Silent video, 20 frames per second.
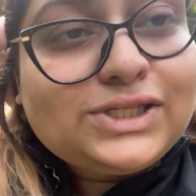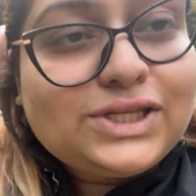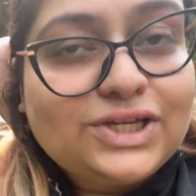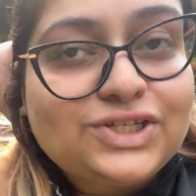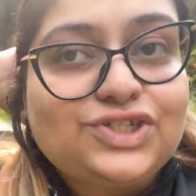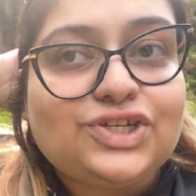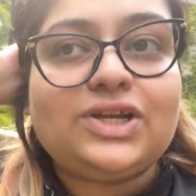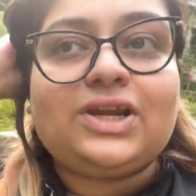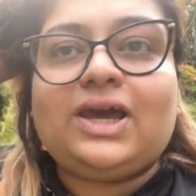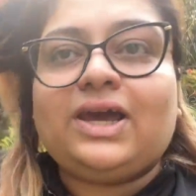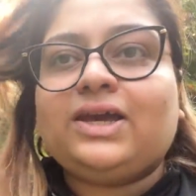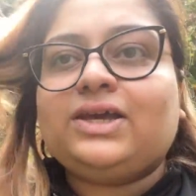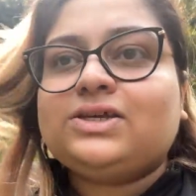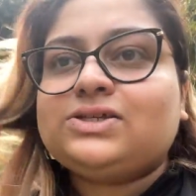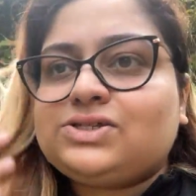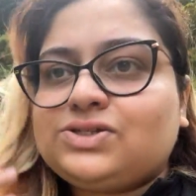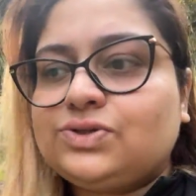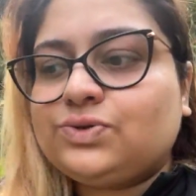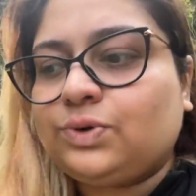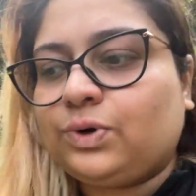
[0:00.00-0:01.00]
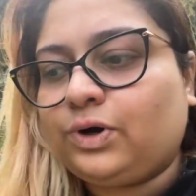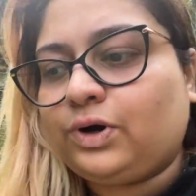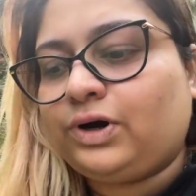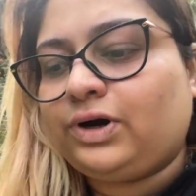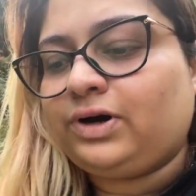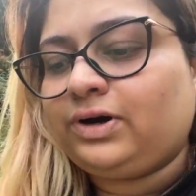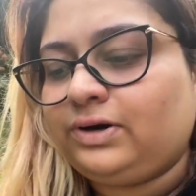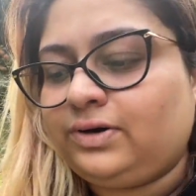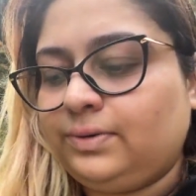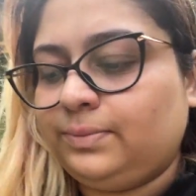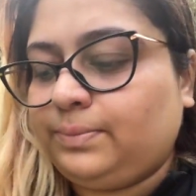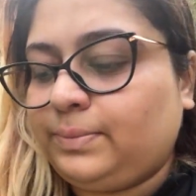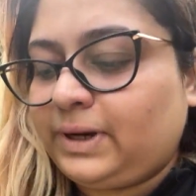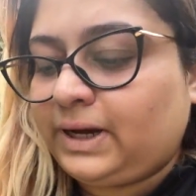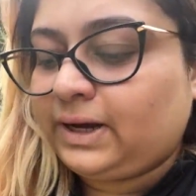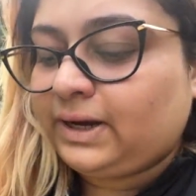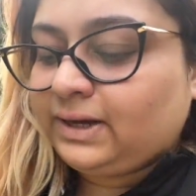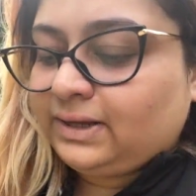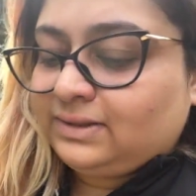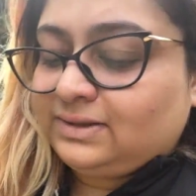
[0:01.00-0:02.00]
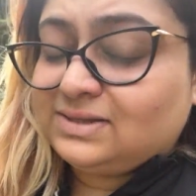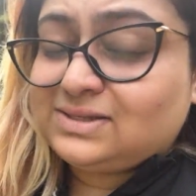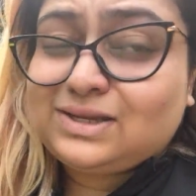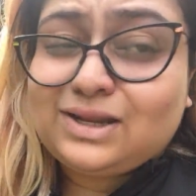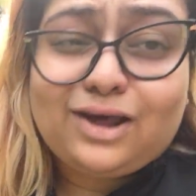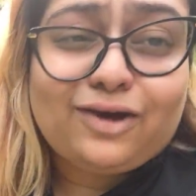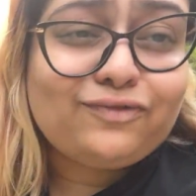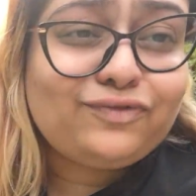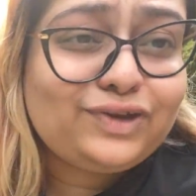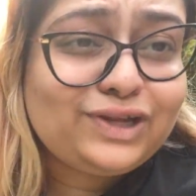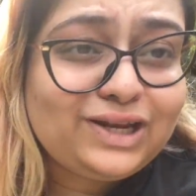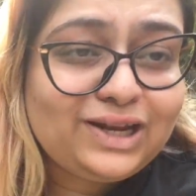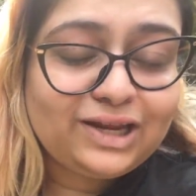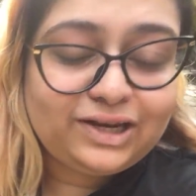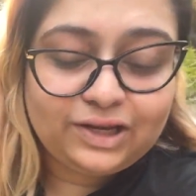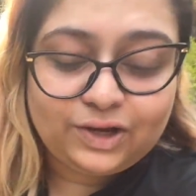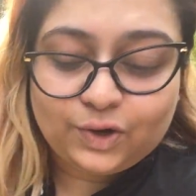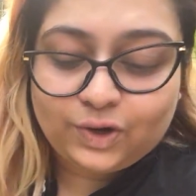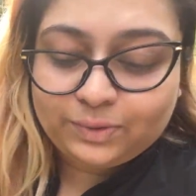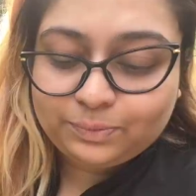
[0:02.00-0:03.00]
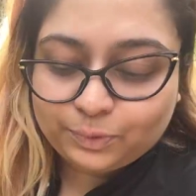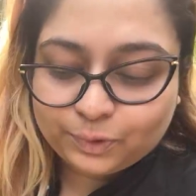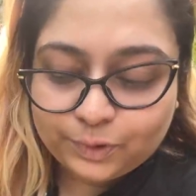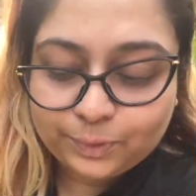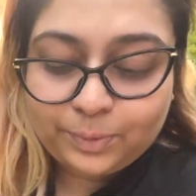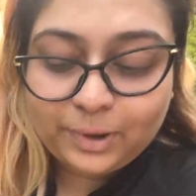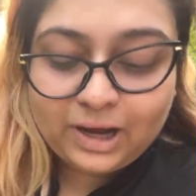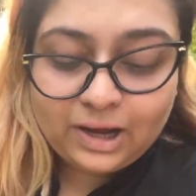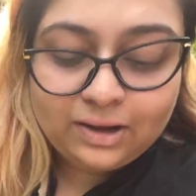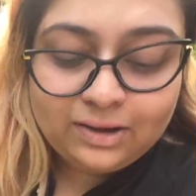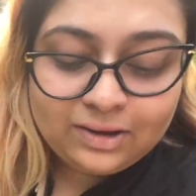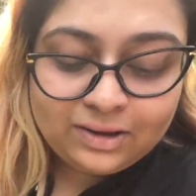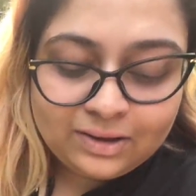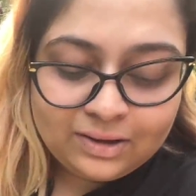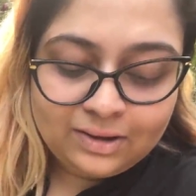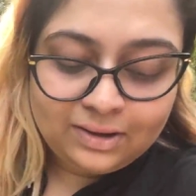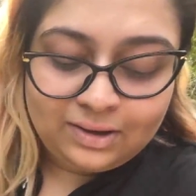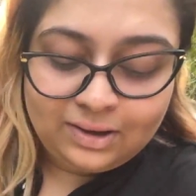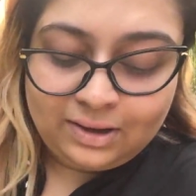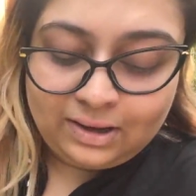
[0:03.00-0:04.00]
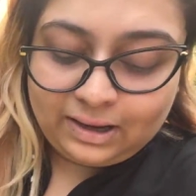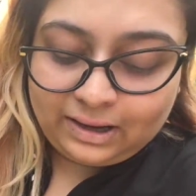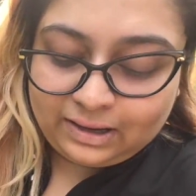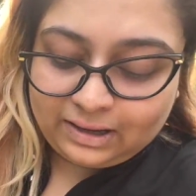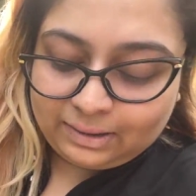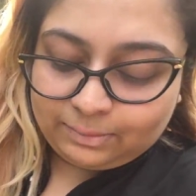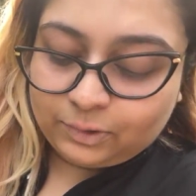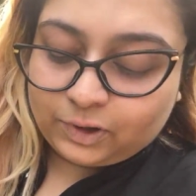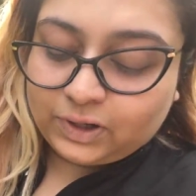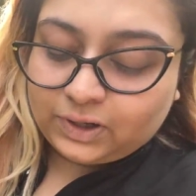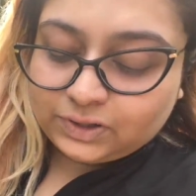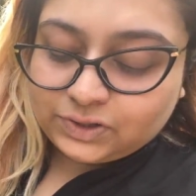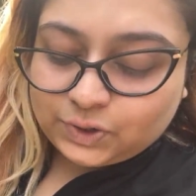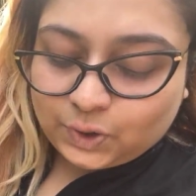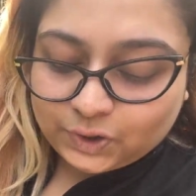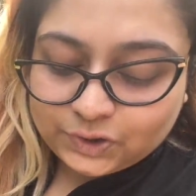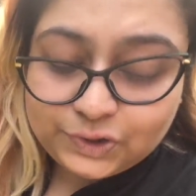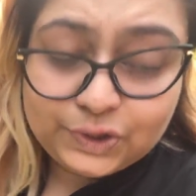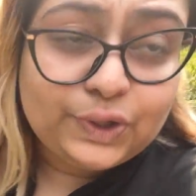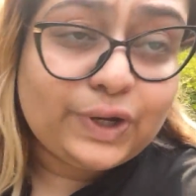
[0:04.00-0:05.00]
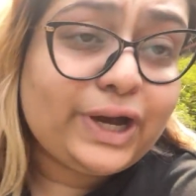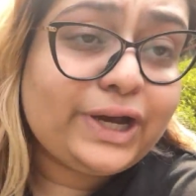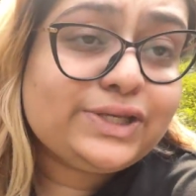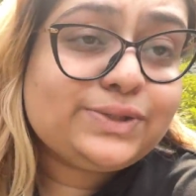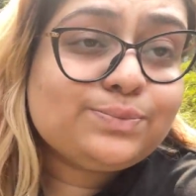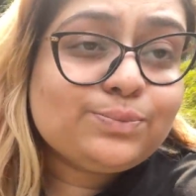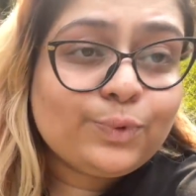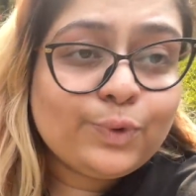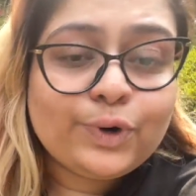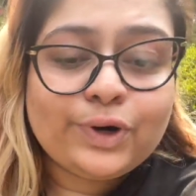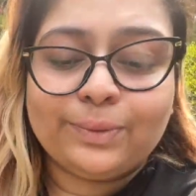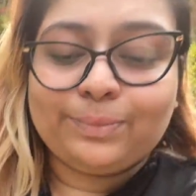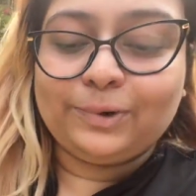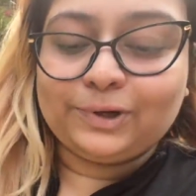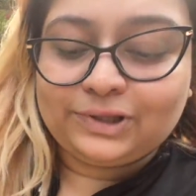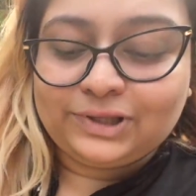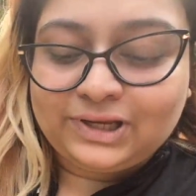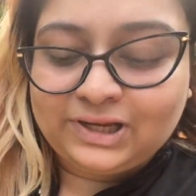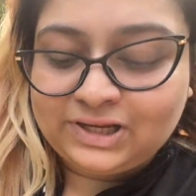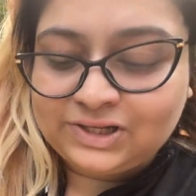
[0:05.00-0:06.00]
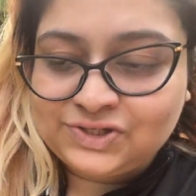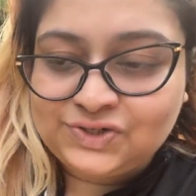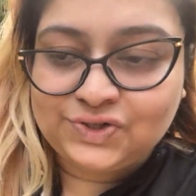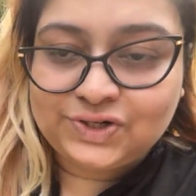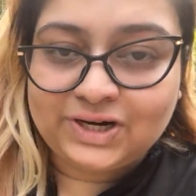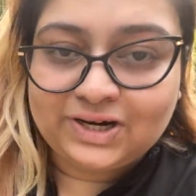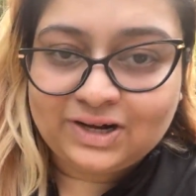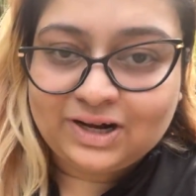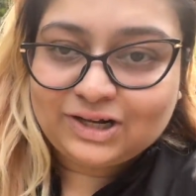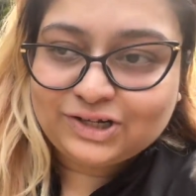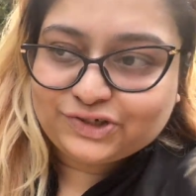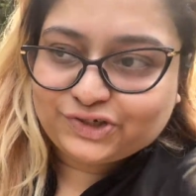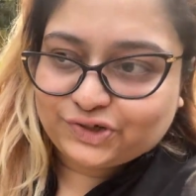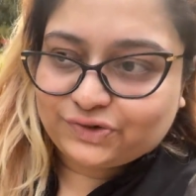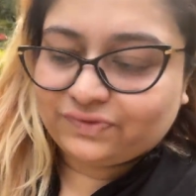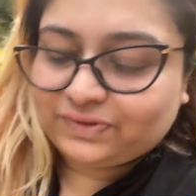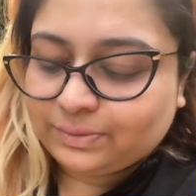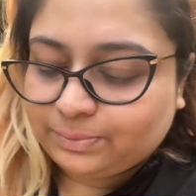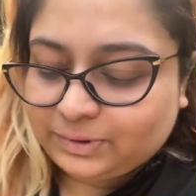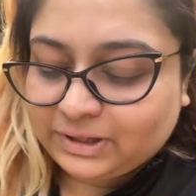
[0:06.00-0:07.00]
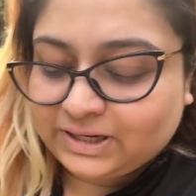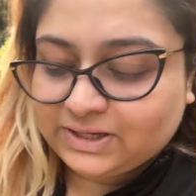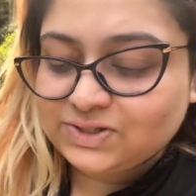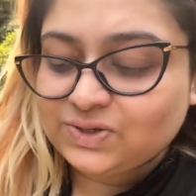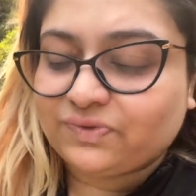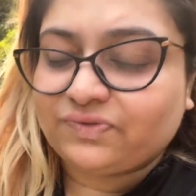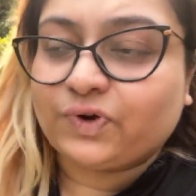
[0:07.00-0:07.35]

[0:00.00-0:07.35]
such a nice tour by this lovely lady called Purva, and I'm gonna talk to you guys more about the history and culture of the place.